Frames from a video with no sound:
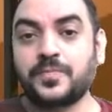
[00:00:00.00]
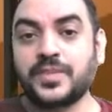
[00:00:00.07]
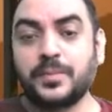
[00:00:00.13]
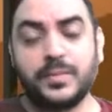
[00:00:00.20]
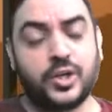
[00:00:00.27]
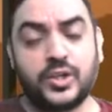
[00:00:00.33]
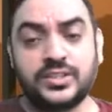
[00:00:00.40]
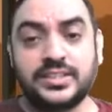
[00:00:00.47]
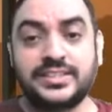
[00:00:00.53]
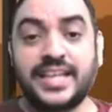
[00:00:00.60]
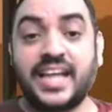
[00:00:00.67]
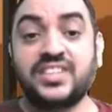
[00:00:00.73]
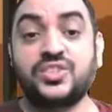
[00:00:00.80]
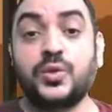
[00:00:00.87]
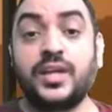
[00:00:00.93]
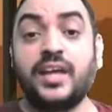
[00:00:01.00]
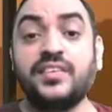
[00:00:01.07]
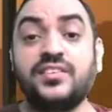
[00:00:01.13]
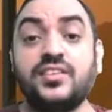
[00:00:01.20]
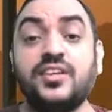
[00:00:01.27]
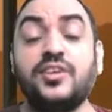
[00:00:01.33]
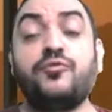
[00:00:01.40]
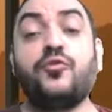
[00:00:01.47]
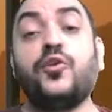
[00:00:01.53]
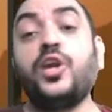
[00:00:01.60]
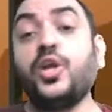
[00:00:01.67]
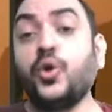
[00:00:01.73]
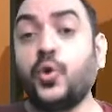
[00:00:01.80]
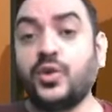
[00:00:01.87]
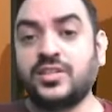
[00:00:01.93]
because it's as good as
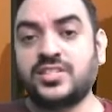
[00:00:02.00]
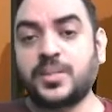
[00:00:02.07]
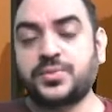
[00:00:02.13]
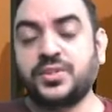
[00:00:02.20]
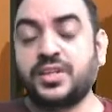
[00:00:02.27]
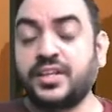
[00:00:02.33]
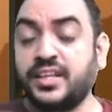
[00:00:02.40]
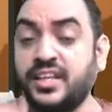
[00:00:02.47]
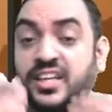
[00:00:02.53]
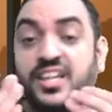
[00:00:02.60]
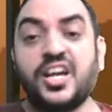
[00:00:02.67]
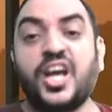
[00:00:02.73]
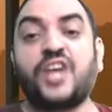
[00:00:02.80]
fully owned subsidiary,